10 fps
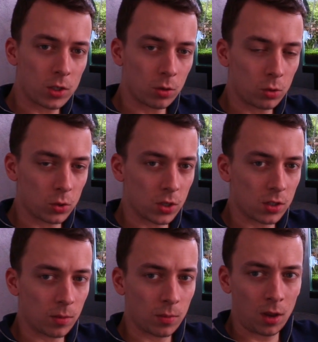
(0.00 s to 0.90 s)
CO2
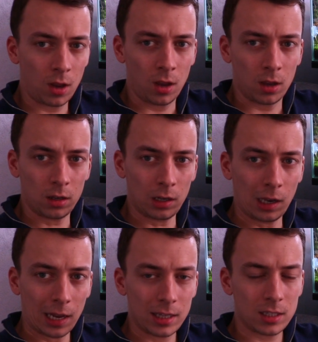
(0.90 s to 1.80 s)
system. The
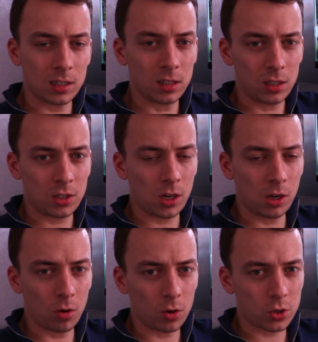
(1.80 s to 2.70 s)
light is the
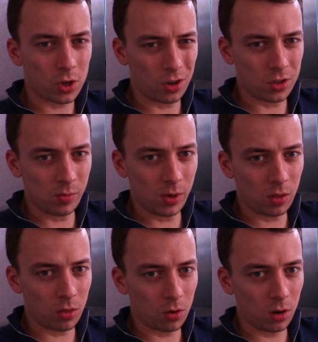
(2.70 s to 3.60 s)
Chihiro's
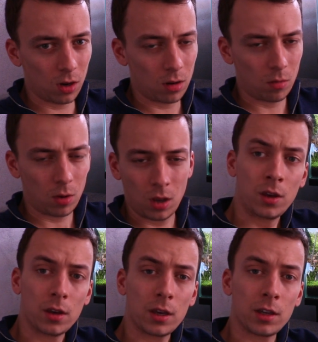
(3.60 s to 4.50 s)
RGB 30,
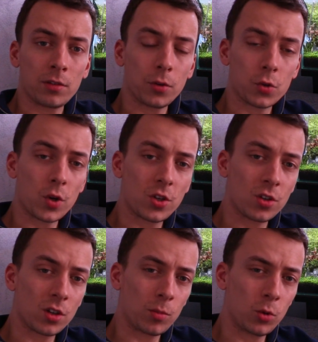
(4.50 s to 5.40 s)
and
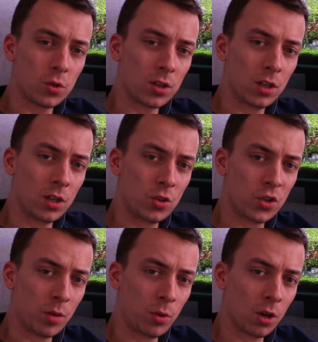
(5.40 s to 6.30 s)
filtration I'm using the
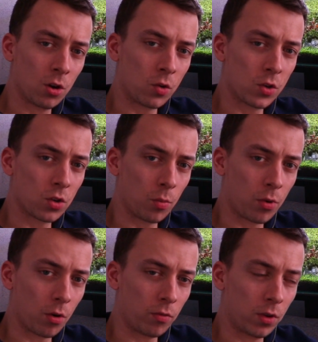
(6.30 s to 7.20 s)
JBL Crystal
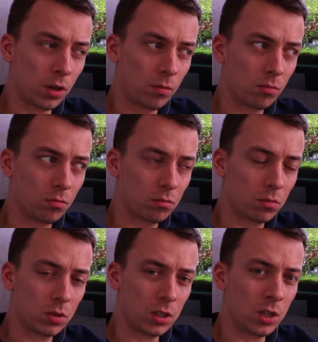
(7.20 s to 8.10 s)
Profi
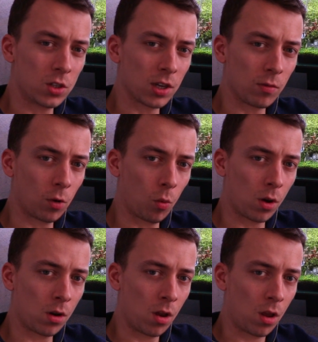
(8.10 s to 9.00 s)

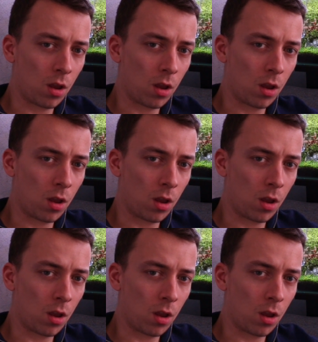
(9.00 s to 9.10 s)
E701.